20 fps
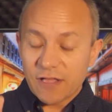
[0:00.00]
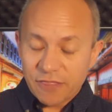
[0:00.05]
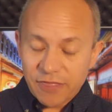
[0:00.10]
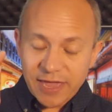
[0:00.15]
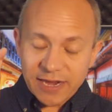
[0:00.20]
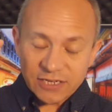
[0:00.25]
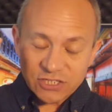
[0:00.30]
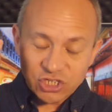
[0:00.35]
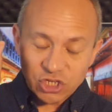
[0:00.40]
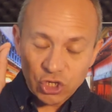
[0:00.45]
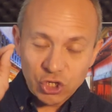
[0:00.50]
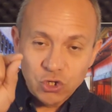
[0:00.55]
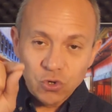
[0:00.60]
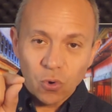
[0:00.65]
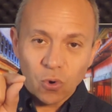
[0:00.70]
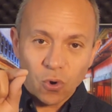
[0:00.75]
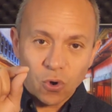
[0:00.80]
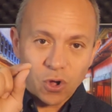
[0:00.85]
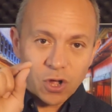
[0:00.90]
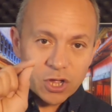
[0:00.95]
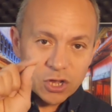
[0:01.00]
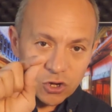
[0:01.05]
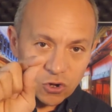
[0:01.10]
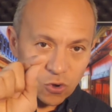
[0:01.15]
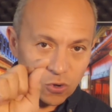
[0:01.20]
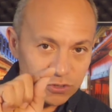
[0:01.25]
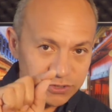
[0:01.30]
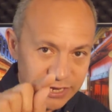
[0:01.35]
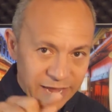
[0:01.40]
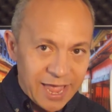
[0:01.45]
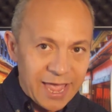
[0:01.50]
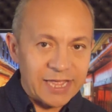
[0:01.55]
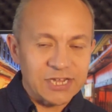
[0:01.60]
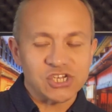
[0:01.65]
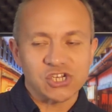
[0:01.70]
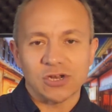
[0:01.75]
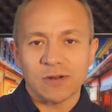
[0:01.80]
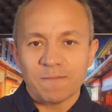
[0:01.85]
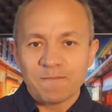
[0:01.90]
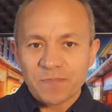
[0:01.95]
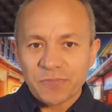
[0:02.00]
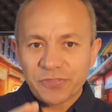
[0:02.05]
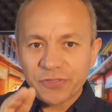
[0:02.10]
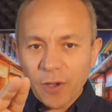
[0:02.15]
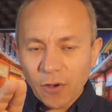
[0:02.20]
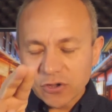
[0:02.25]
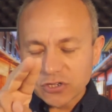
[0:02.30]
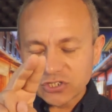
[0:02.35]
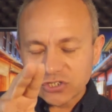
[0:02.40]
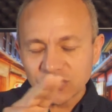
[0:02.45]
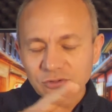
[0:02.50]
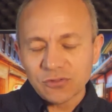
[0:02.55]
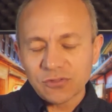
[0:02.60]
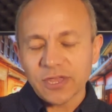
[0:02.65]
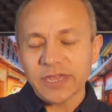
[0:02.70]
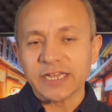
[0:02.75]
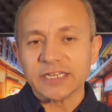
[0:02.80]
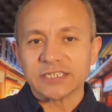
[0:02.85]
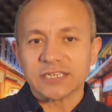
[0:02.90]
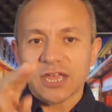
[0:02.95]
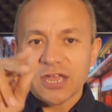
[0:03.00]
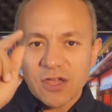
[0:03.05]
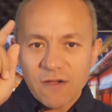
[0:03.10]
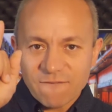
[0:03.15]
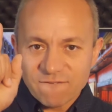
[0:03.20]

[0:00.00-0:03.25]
That is your call to action. Those two things.